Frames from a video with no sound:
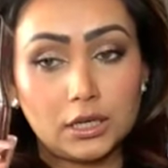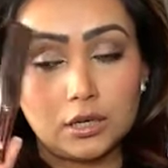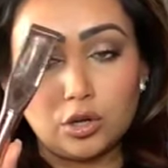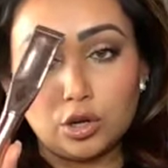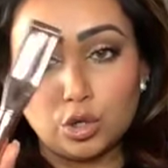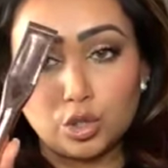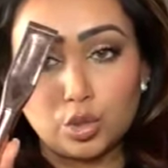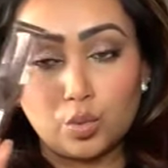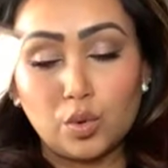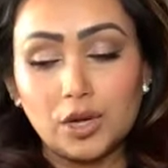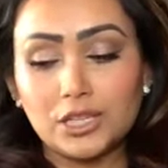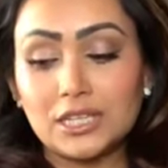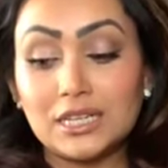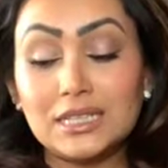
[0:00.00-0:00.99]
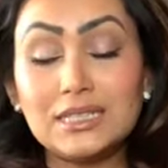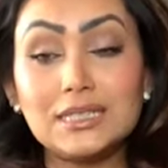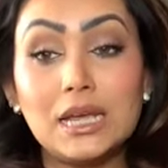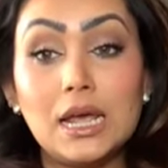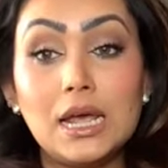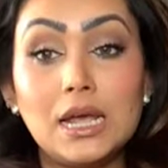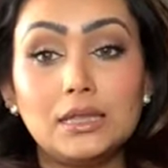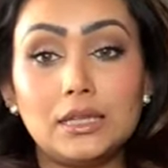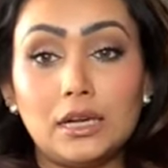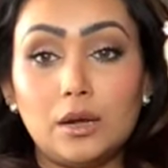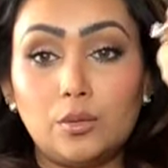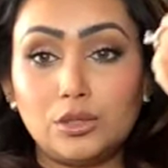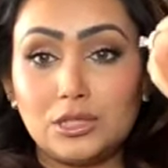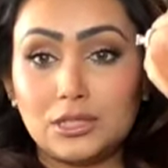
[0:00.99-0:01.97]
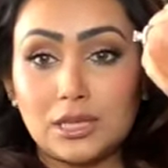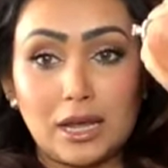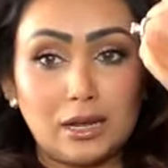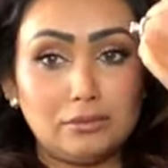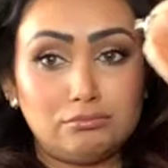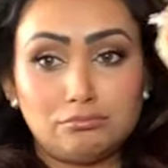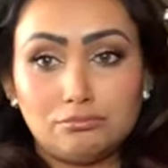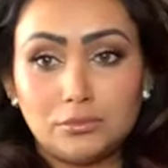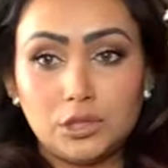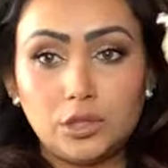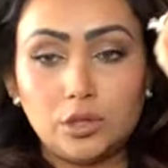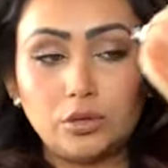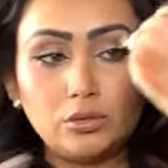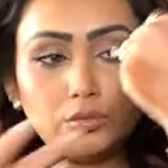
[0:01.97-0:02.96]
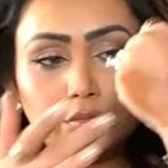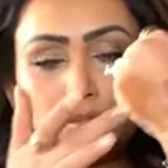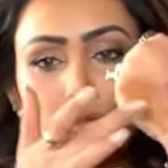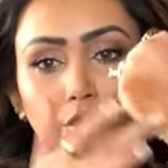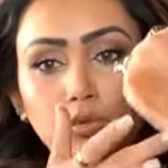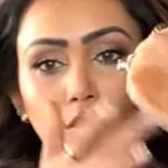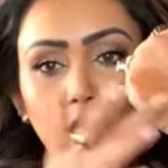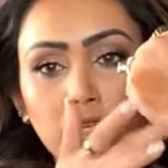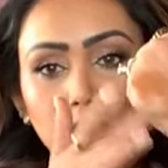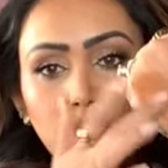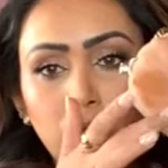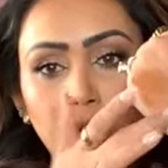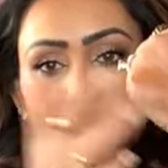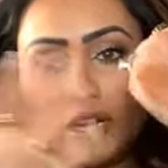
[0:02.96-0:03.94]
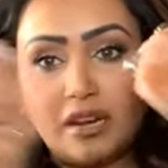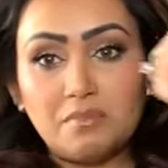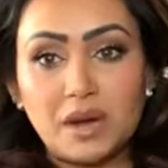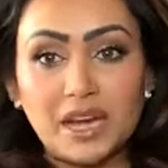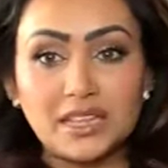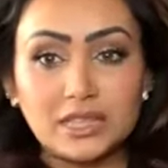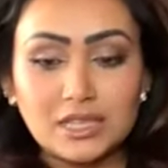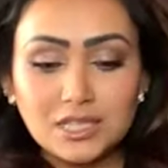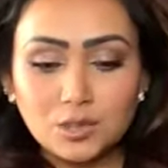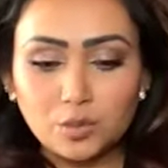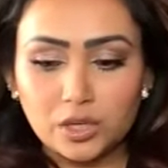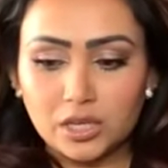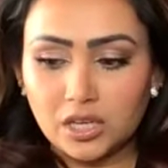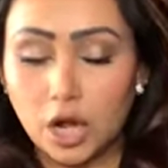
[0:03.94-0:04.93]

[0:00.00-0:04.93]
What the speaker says: contour wand does, then I would say, you know, you can go ahead and buy this one.